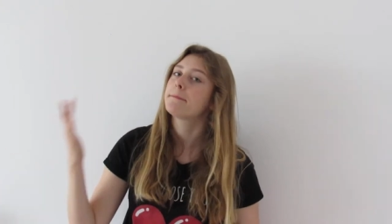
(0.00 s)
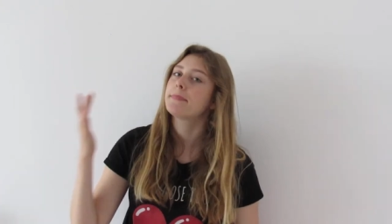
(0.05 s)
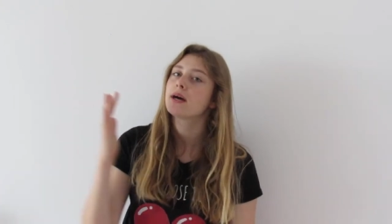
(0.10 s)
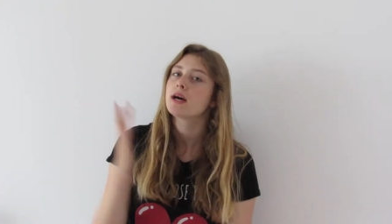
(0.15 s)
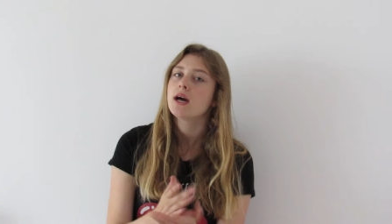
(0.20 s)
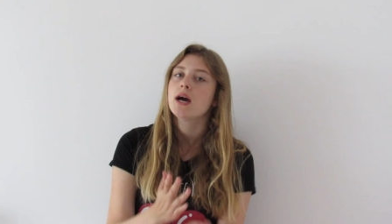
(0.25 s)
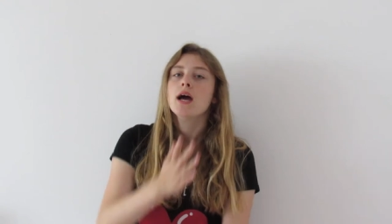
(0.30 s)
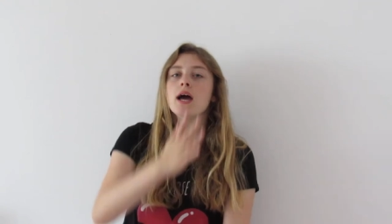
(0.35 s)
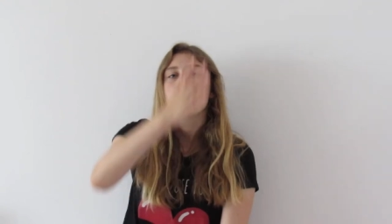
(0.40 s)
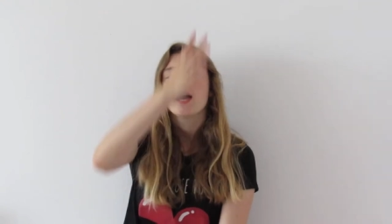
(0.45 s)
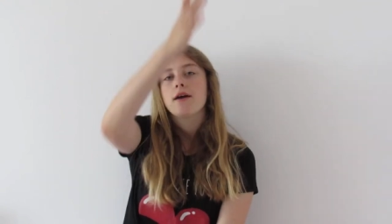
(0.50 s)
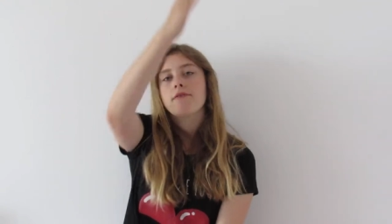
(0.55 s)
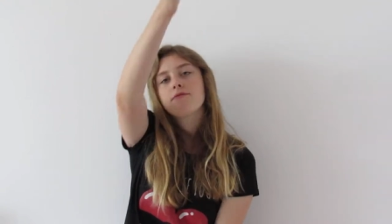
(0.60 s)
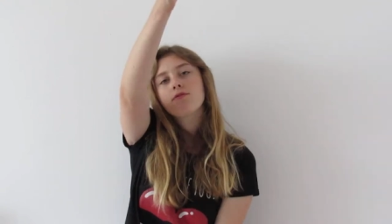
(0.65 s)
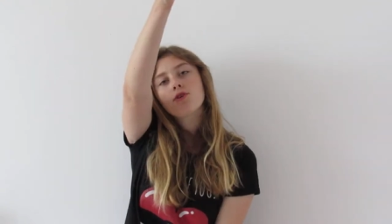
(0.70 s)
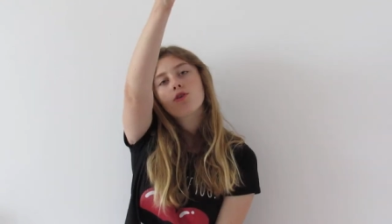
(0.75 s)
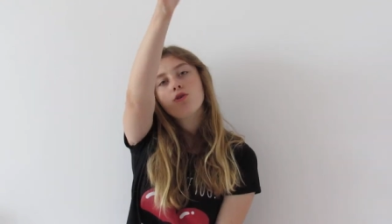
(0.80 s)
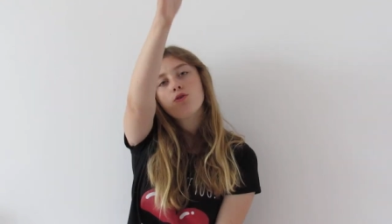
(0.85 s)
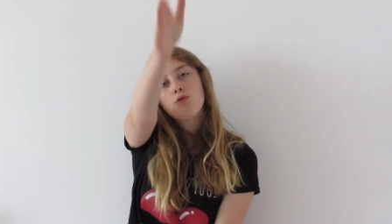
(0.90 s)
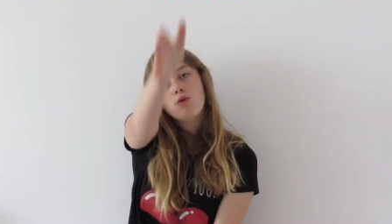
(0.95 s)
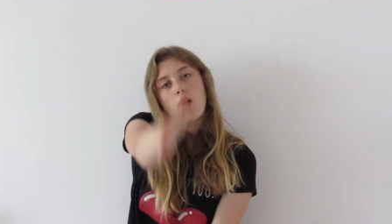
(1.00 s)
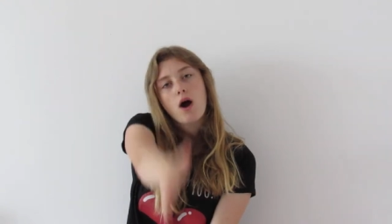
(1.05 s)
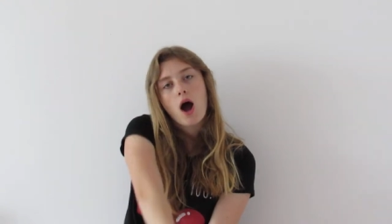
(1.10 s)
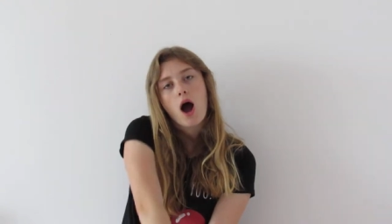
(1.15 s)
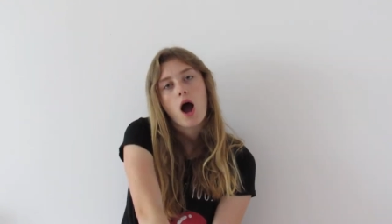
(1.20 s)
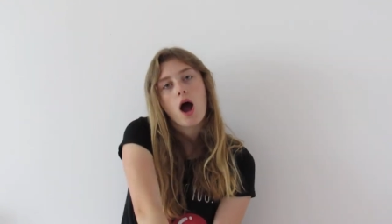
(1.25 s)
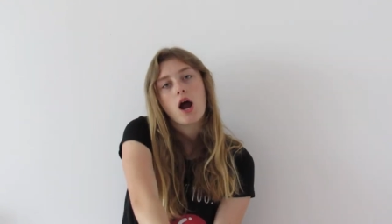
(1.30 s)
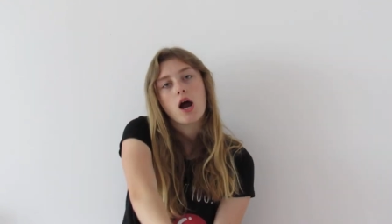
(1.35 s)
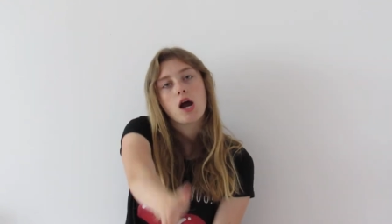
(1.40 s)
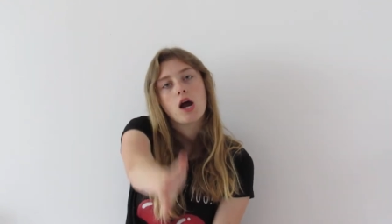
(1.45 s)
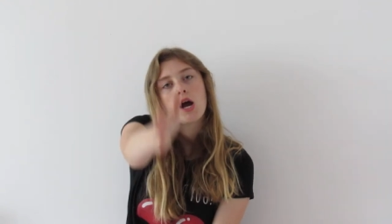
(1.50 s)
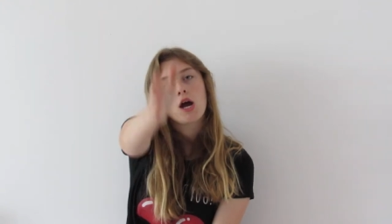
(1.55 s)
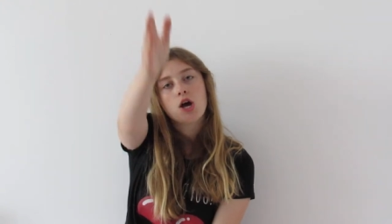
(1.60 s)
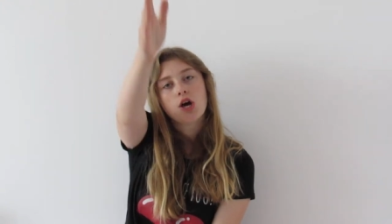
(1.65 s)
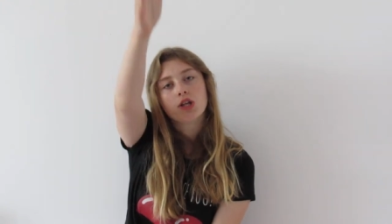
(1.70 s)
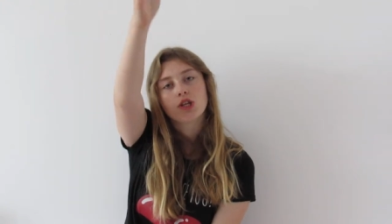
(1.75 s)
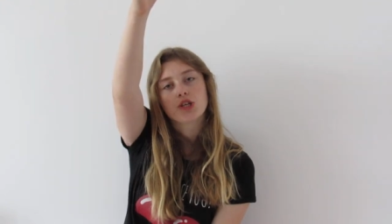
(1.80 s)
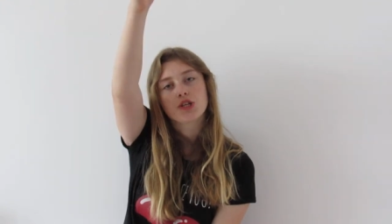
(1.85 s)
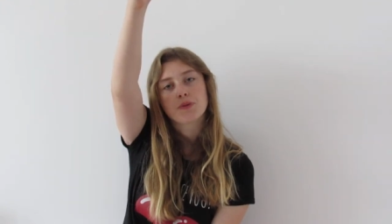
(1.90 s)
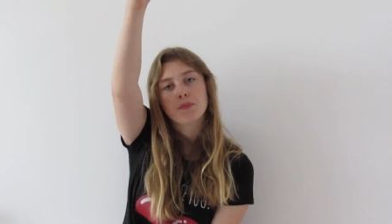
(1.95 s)
But if you are
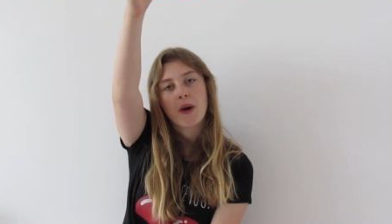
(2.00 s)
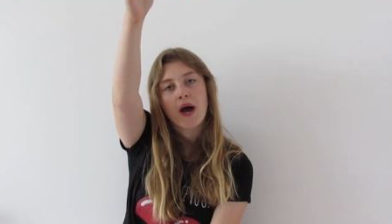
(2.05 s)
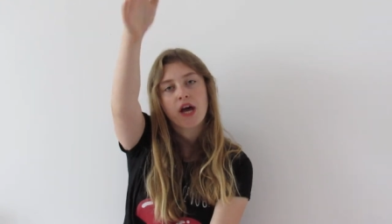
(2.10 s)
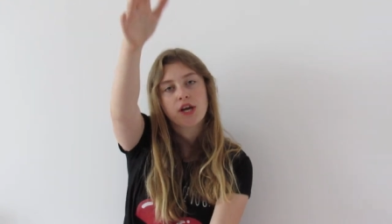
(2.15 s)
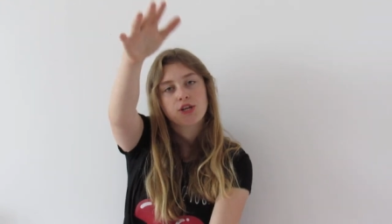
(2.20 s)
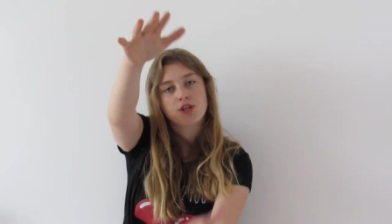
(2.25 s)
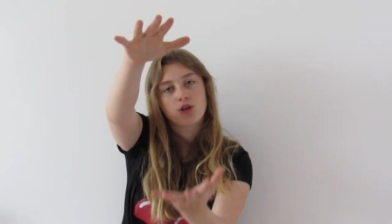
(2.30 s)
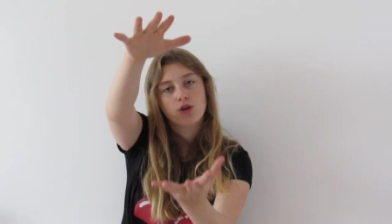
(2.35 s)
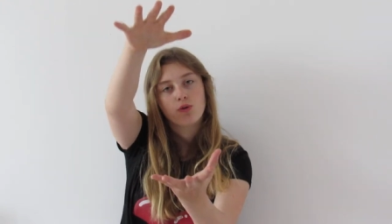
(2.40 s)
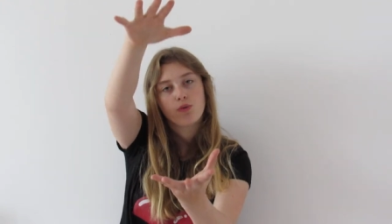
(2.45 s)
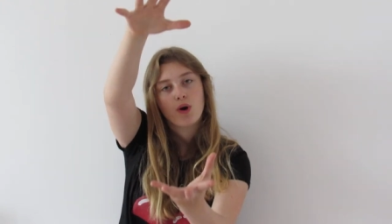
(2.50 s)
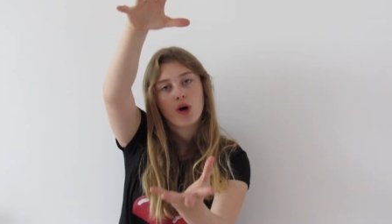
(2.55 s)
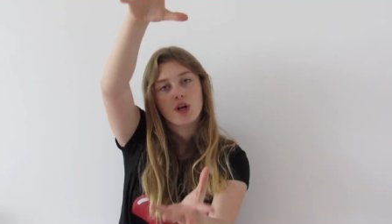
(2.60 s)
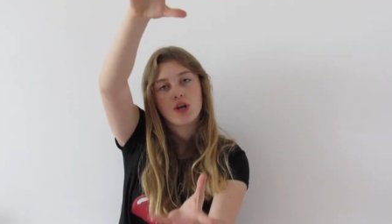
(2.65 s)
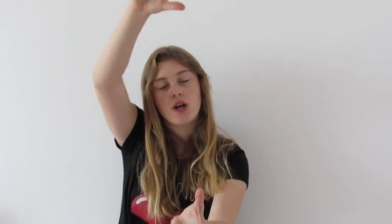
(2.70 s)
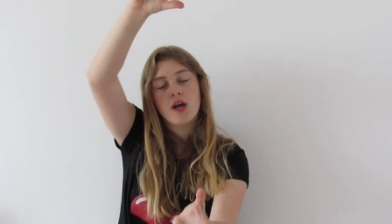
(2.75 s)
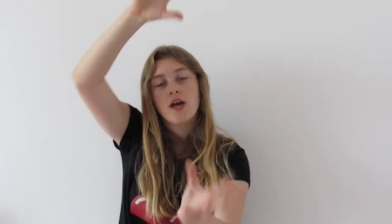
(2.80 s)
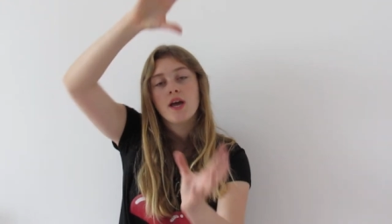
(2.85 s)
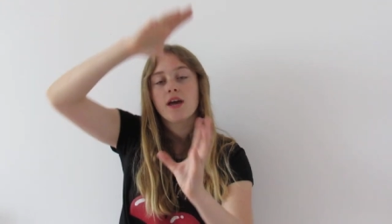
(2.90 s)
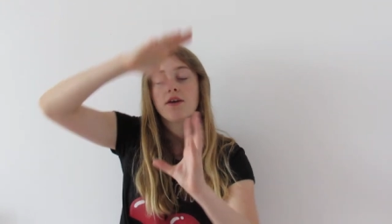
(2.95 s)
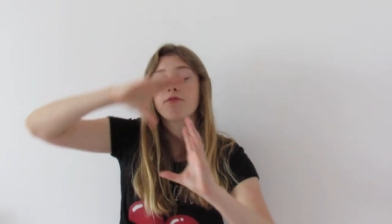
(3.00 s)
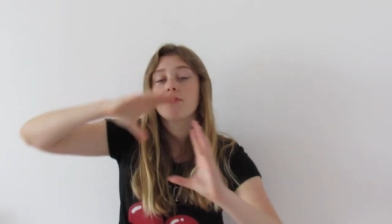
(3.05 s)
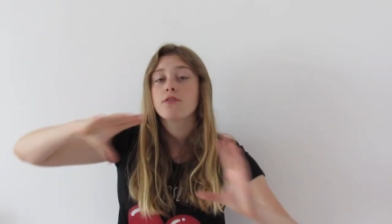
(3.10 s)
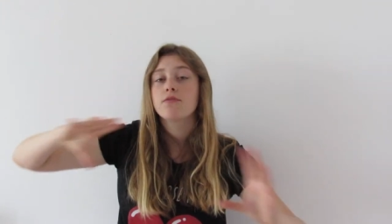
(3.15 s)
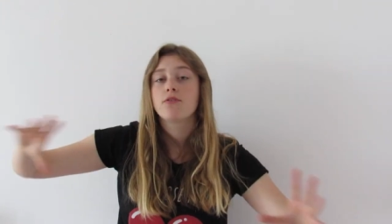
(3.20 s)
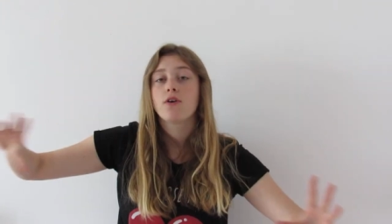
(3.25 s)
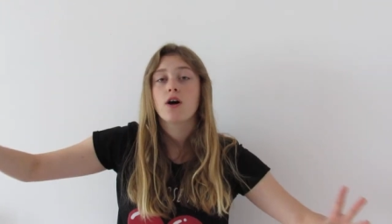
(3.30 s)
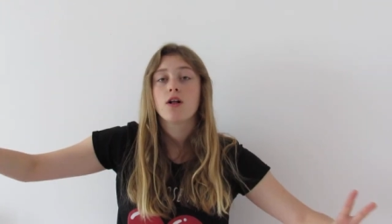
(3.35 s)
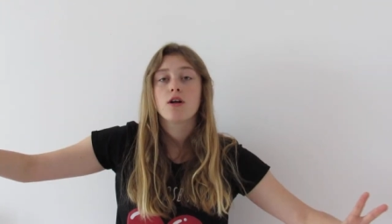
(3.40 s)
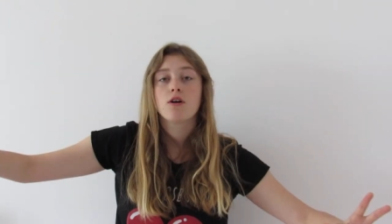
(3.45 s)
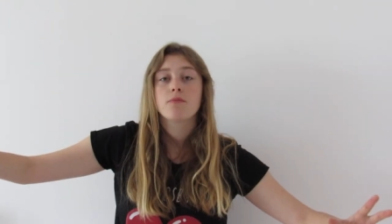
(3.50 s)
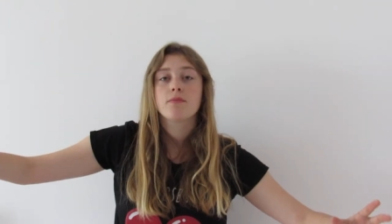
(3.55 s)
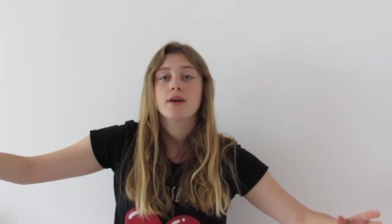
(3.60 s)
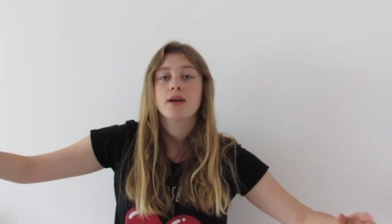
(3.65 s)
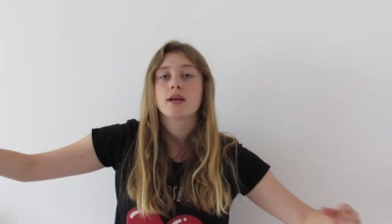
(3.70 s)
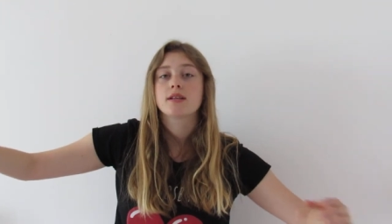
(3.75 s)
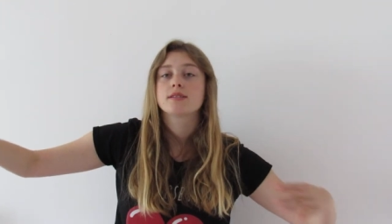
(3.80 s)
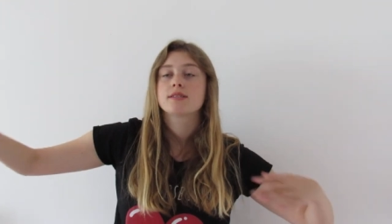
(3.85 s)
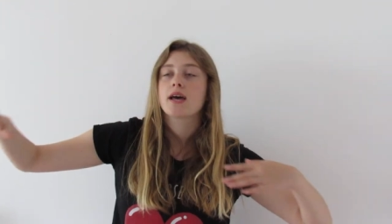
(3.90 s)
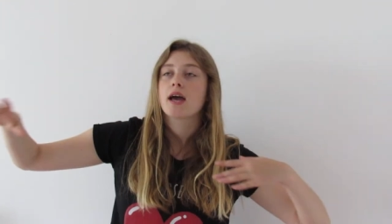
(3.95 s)
the special one, if you follow
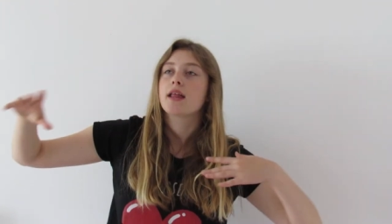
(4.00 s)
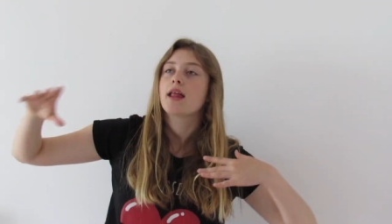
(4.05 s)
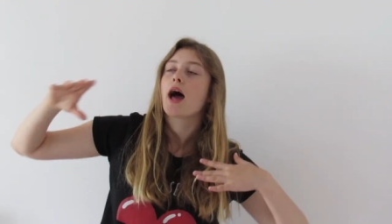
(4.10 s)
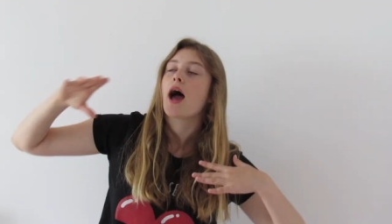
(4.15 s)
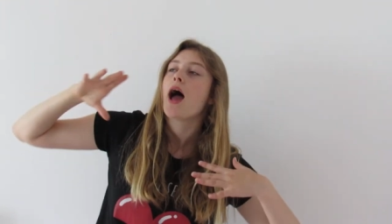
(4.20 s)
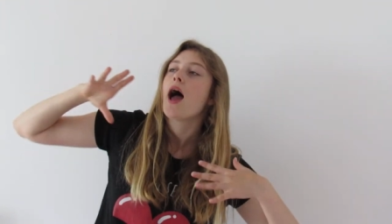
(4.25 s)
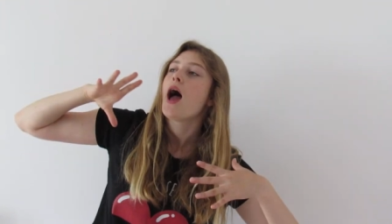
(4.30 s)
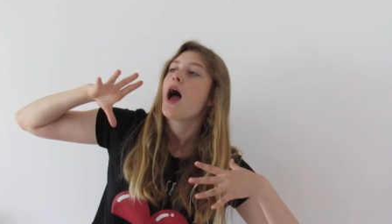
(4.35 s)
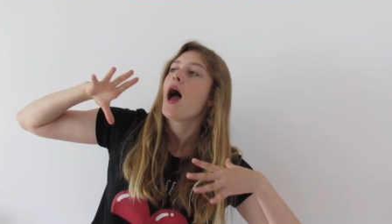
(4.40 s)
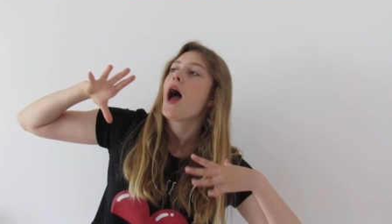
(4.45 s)
me and say that